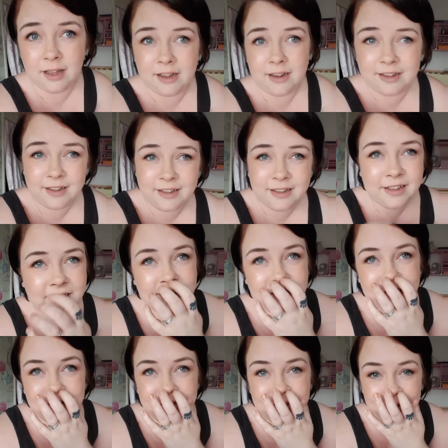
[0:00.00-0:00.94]
Like,
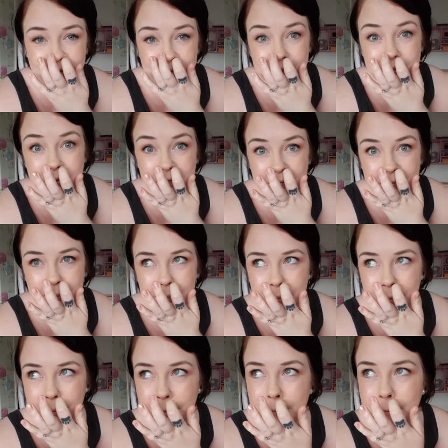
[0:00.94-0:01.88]
like you can keep
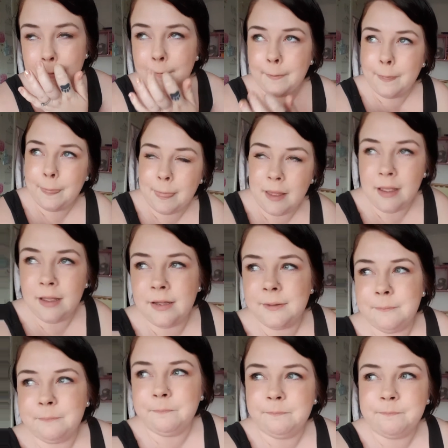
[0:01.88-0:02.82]
it.
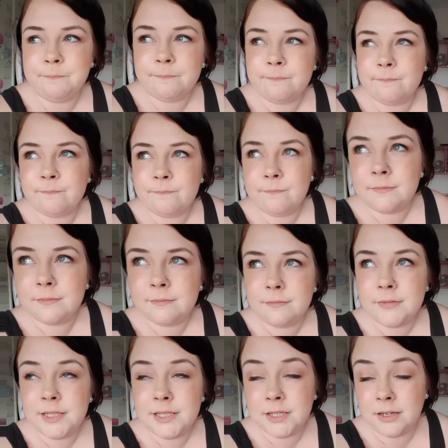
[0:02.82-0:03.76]
Um,
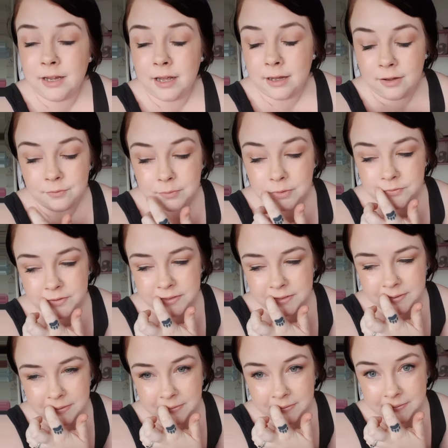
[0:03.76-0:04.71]
so yeah, I'm
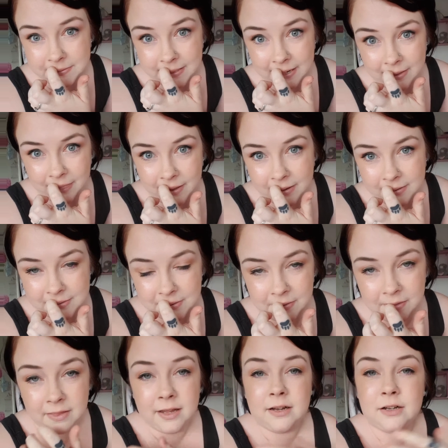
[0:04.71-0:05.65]
obviously going to sign that so
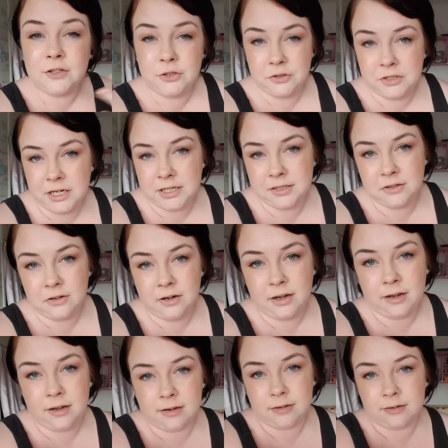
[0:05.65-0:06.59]
that they can do tests on
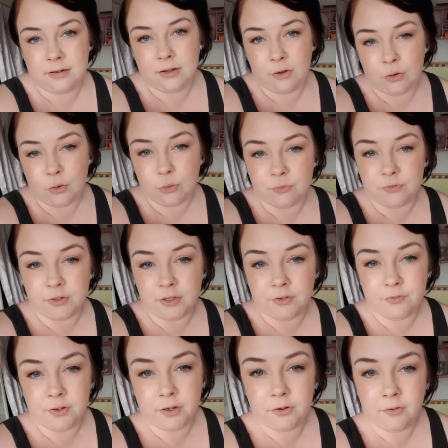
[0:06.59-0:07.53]
it and
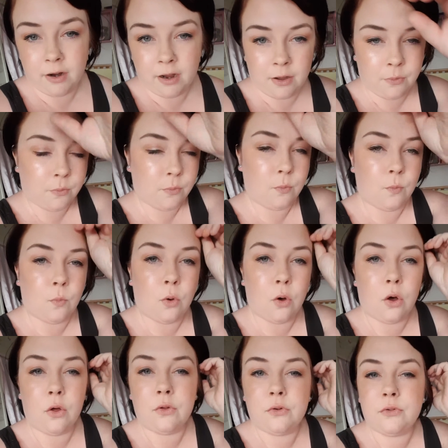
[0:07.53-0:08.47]
hopefully figure out
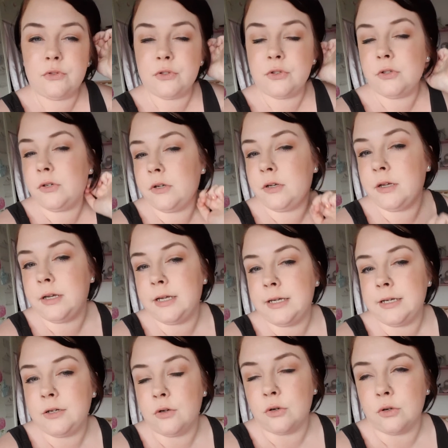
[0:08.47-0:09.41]
what
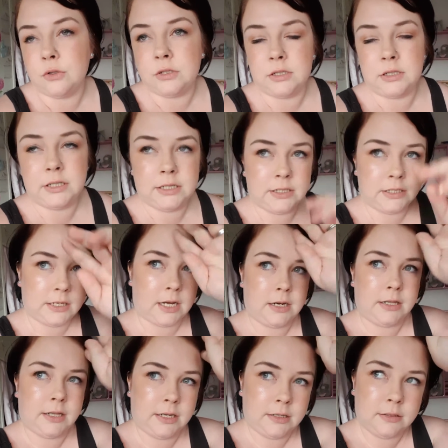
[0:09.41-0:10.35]
causes these
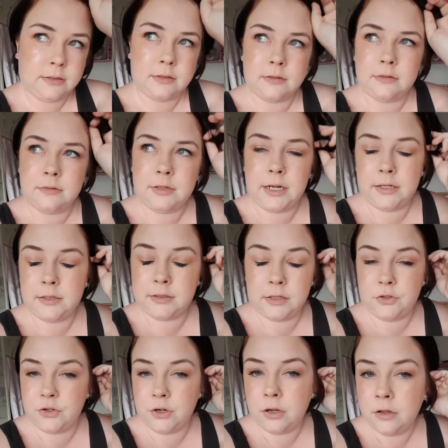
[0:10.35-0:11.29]
kind of things and
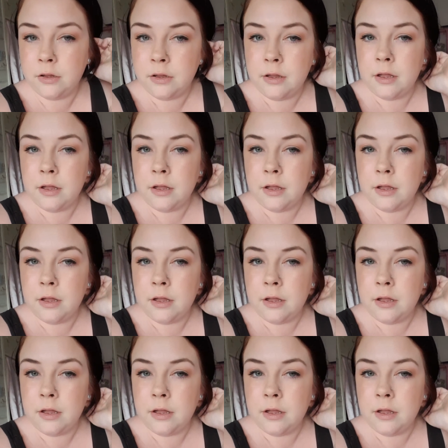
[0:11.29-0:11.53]
etc.